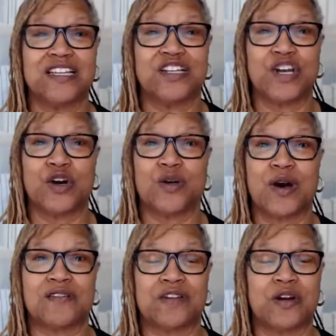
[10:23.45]

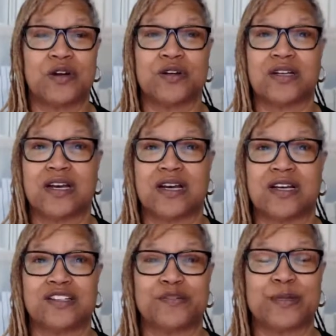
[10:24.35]
I've heard
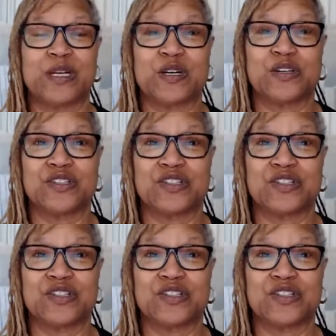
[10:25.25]
speakers